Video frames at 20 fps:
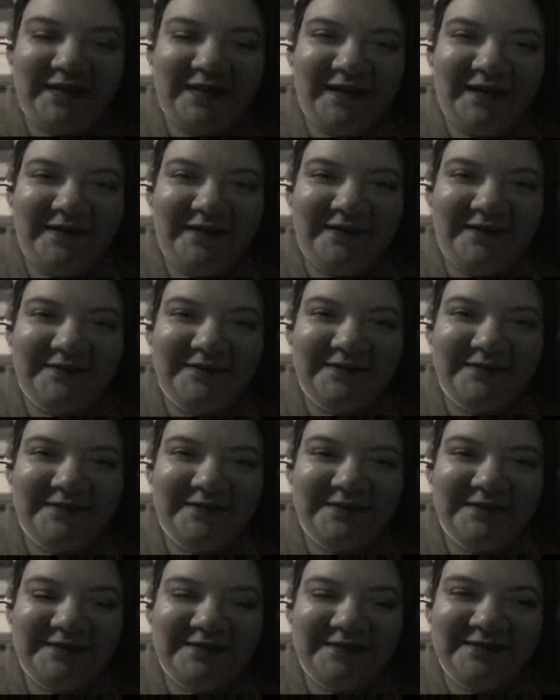and
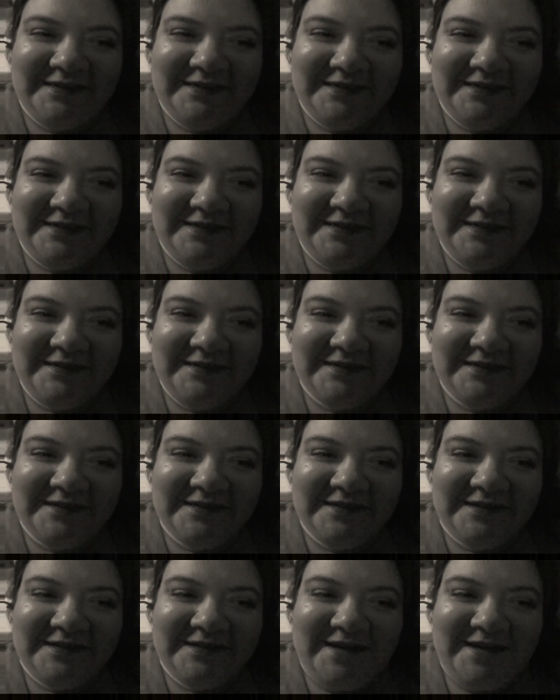this
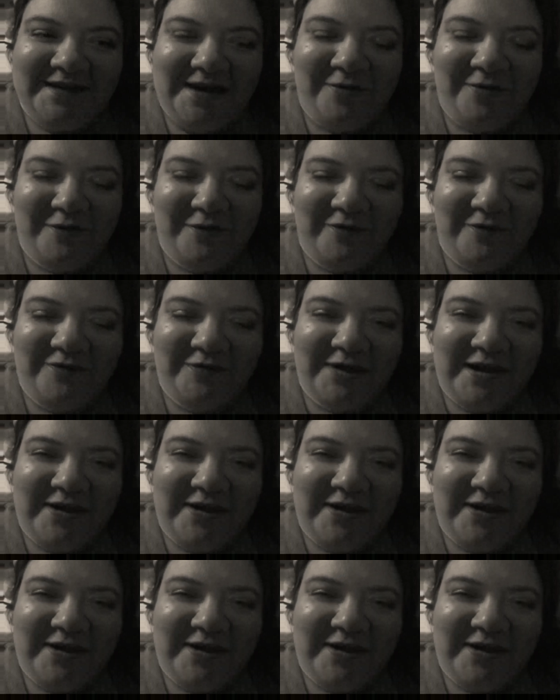colorful